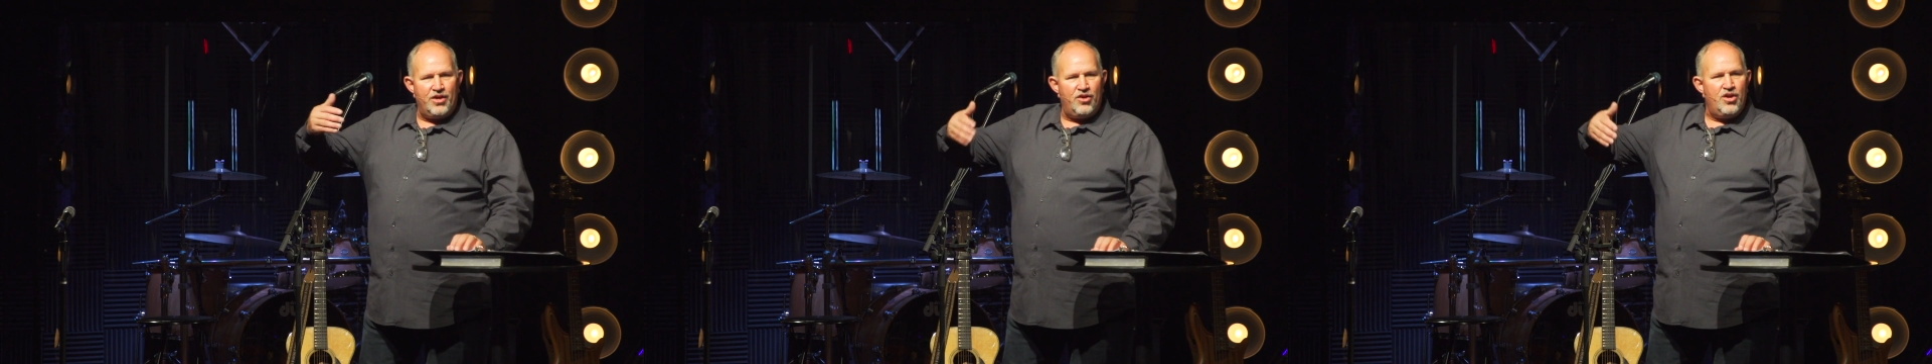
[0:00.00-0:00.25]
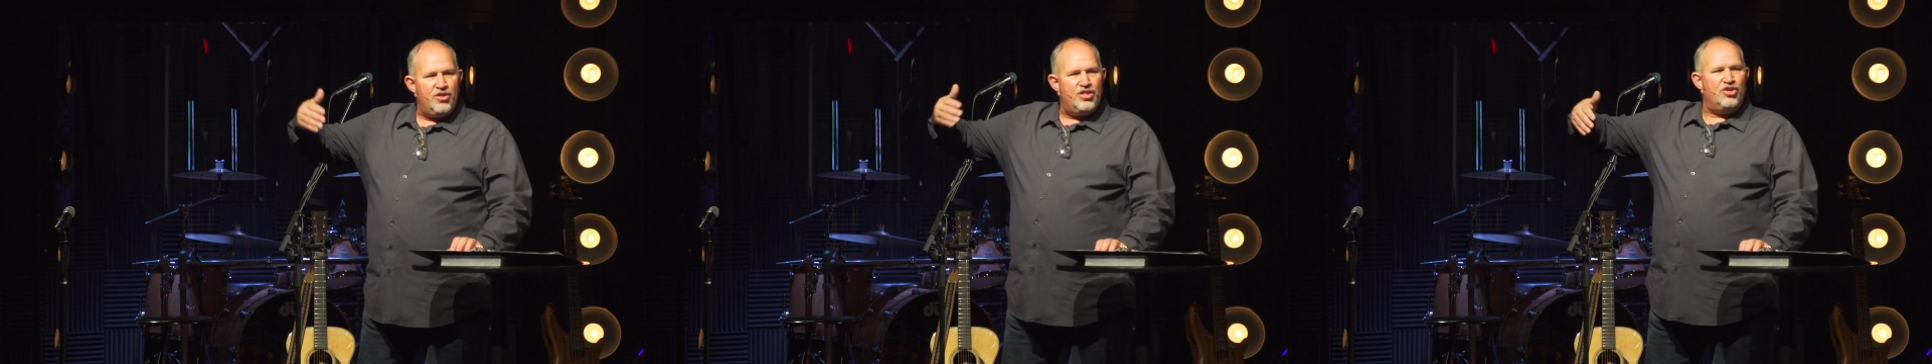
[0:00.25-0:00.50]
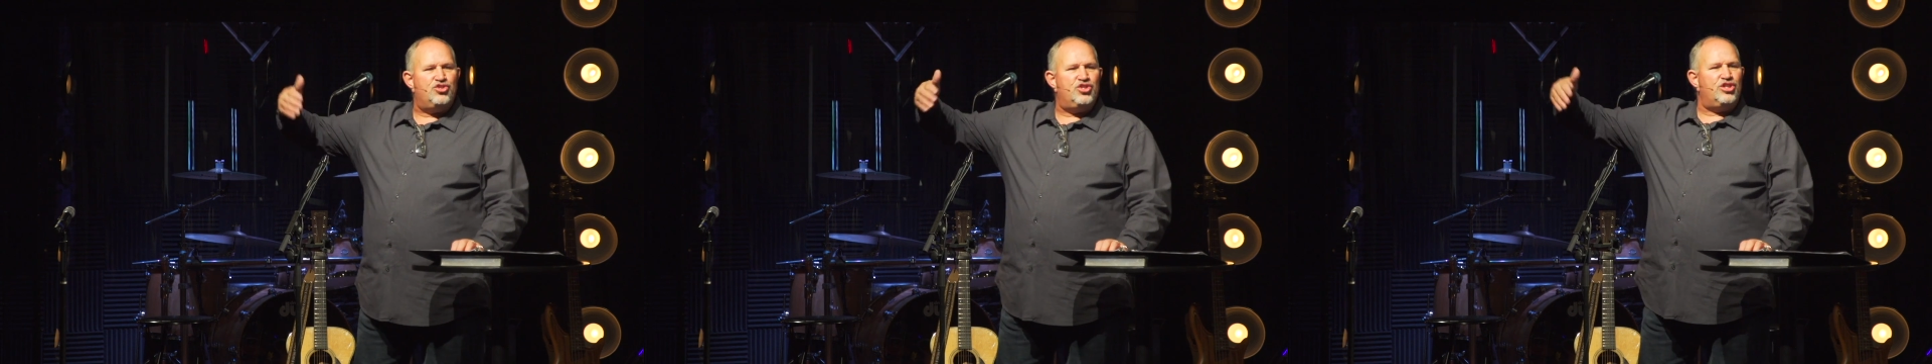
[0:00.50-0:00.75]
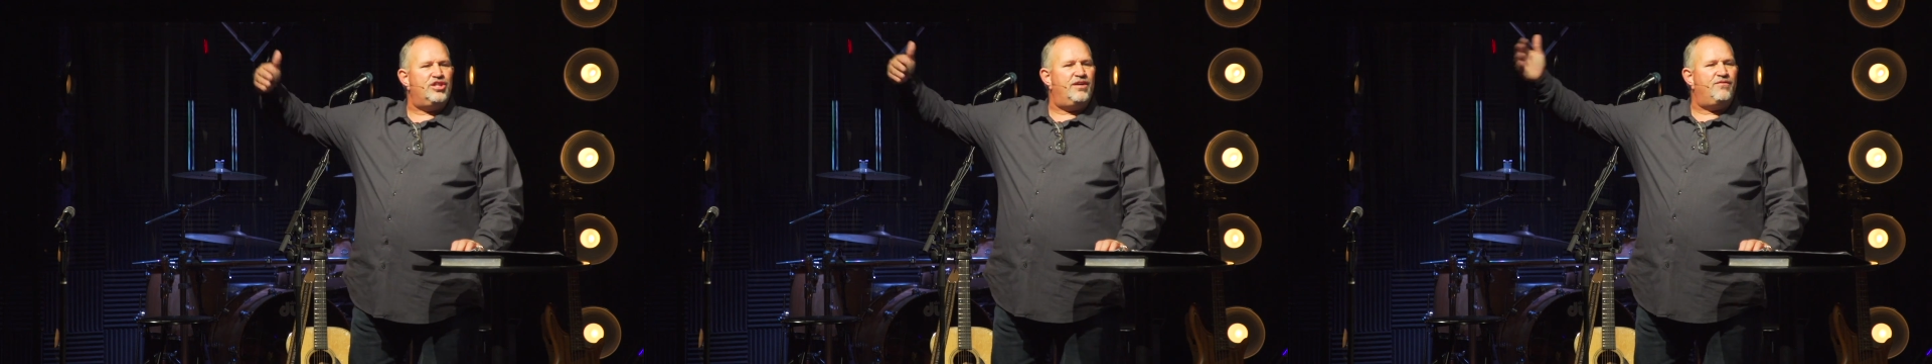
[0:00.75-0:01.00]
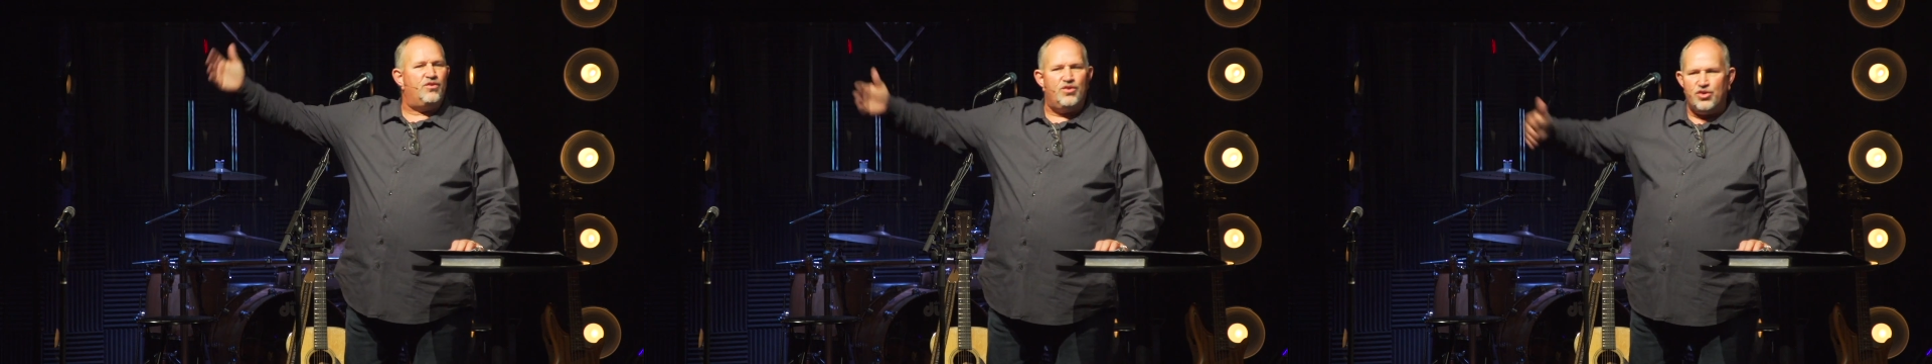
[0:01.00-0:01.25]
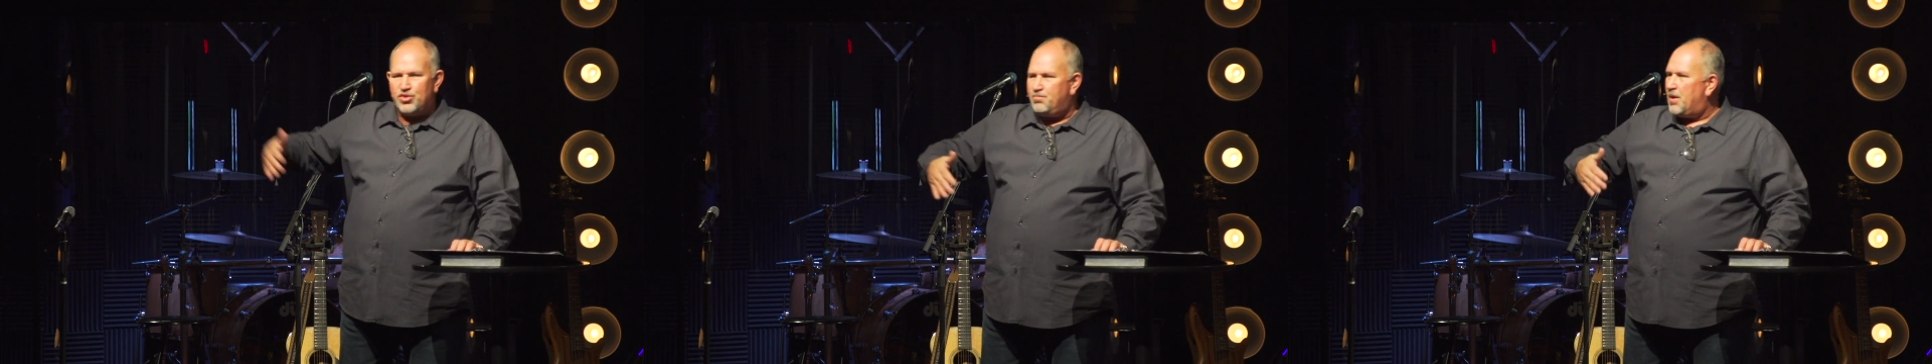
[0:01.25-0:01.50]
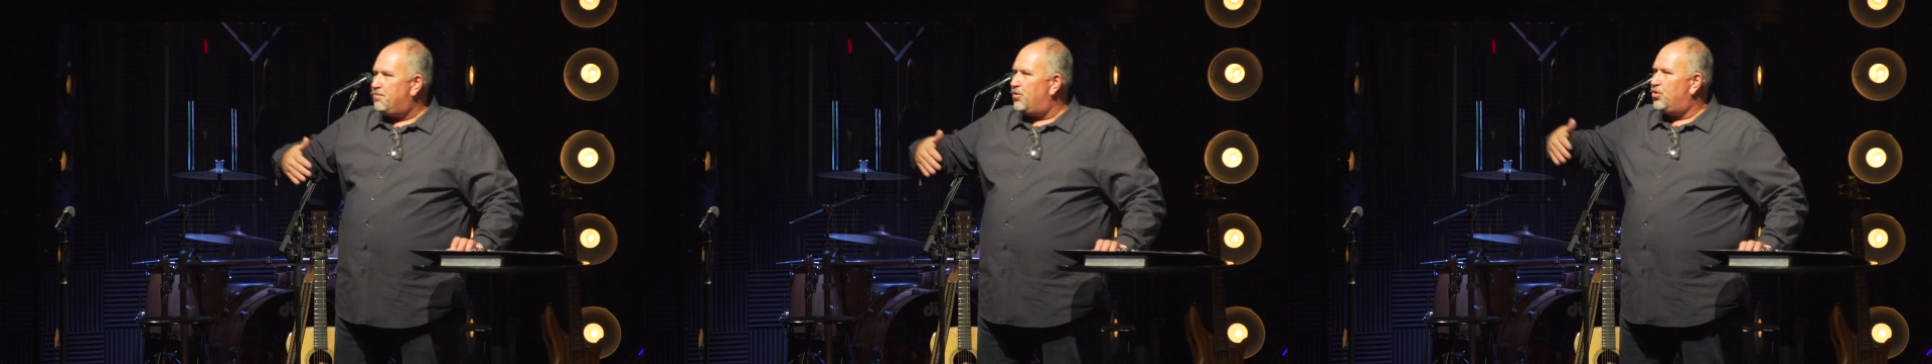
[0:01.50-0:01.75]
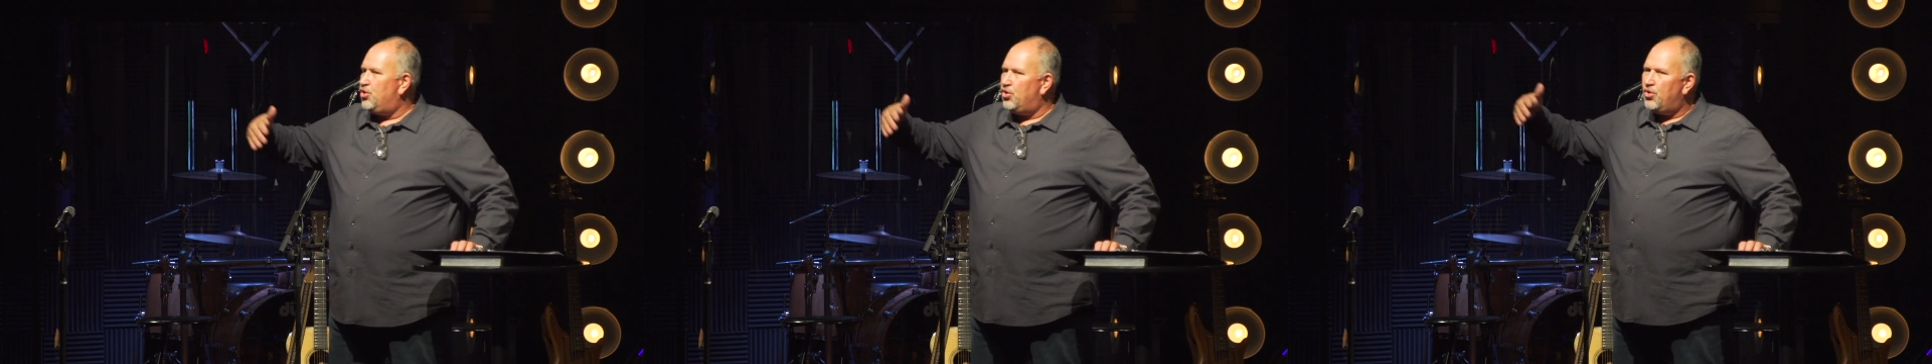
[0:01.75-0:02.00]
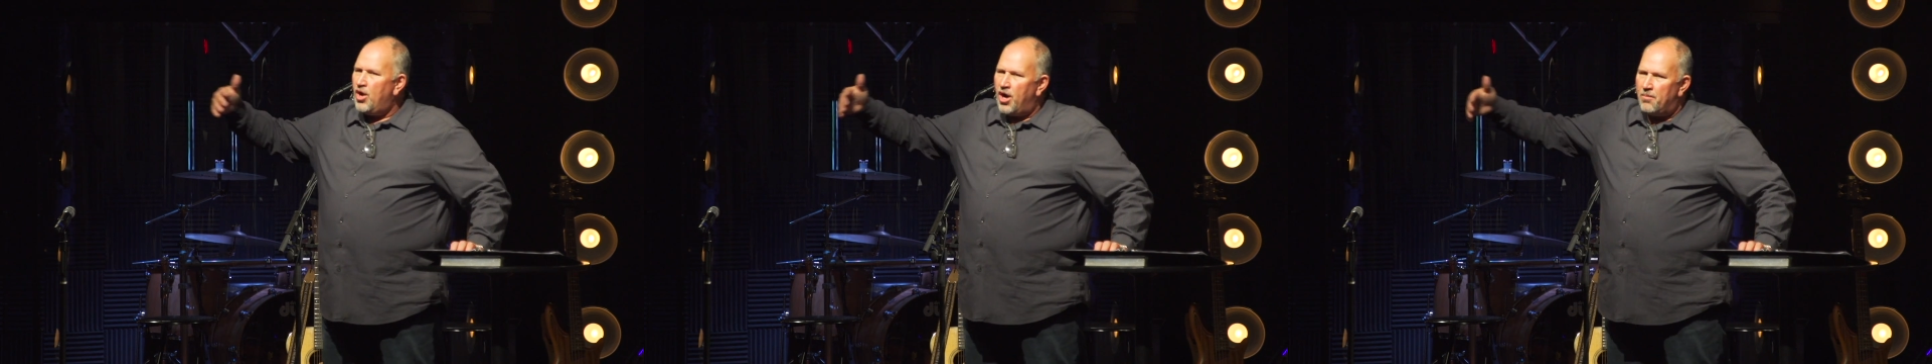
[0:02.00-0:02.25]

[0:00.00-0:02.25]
They're, they're deliverers, people who